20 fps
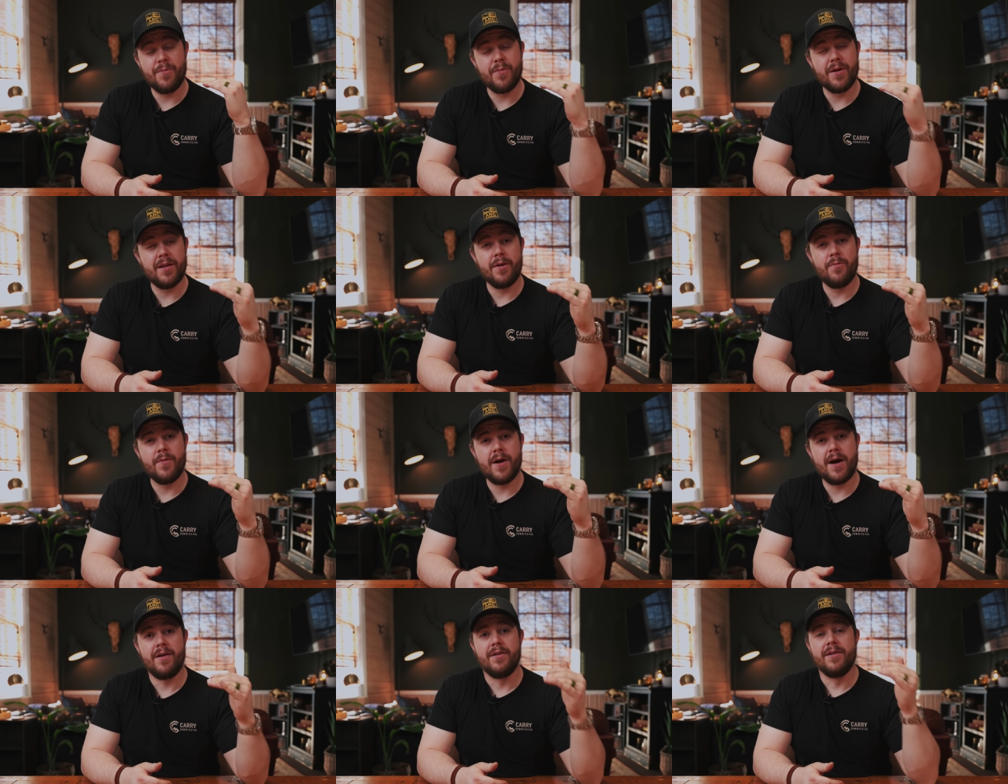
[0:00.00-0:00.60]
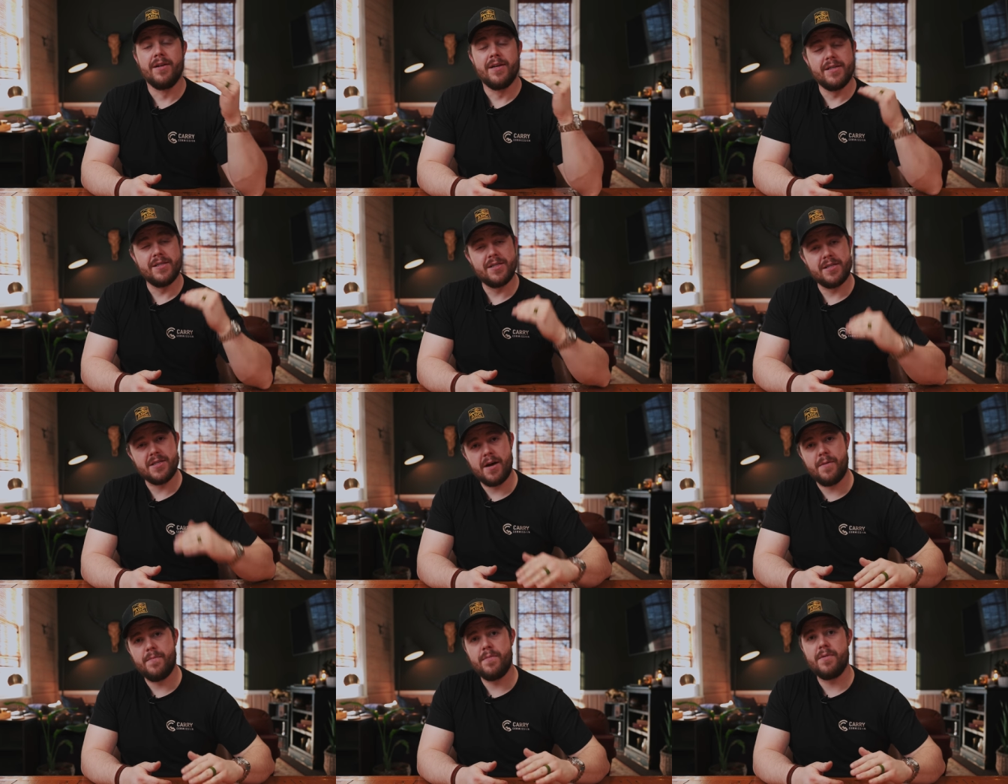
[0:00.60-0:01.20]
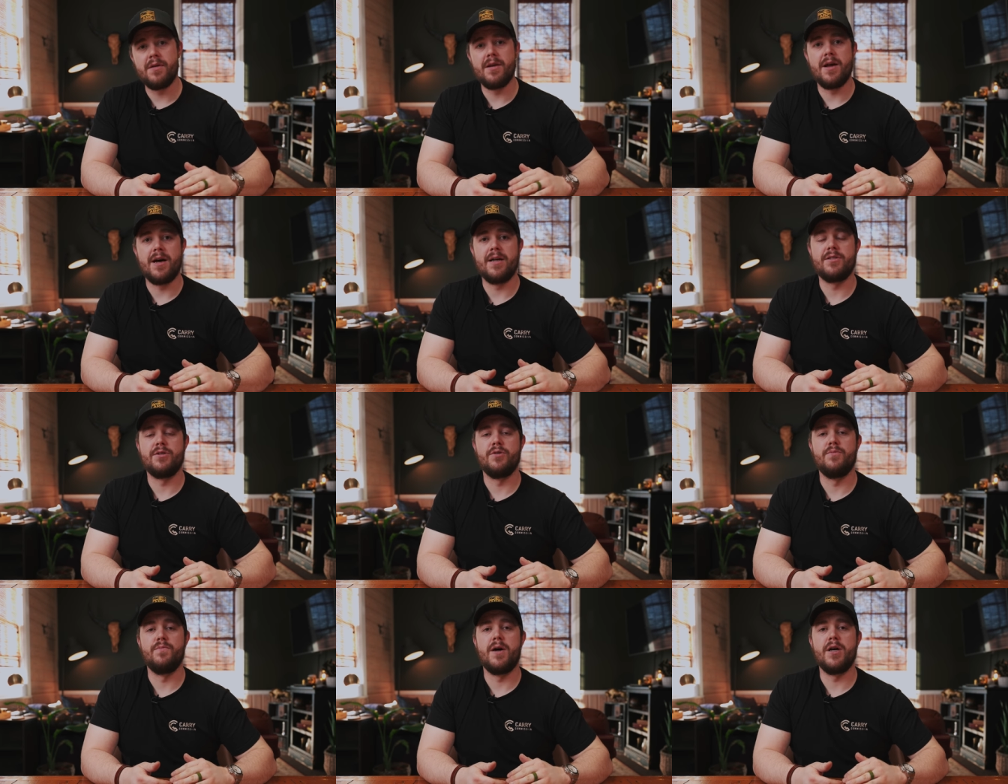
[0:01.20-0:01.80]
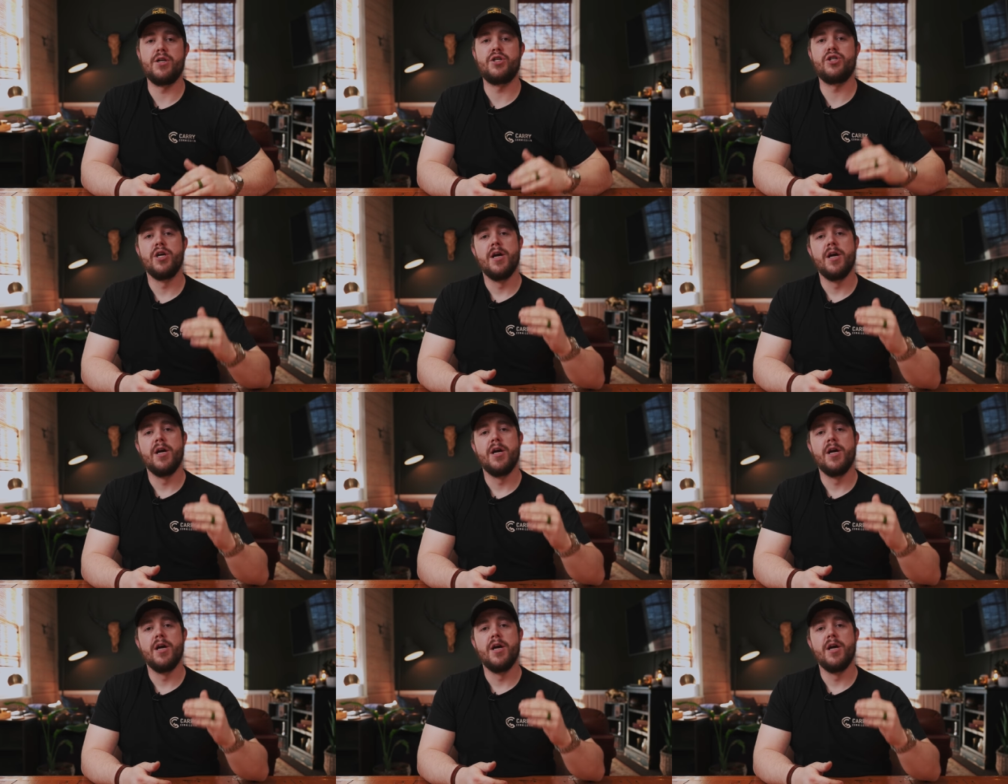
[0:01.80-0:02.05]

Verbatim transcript: really well, some not so much,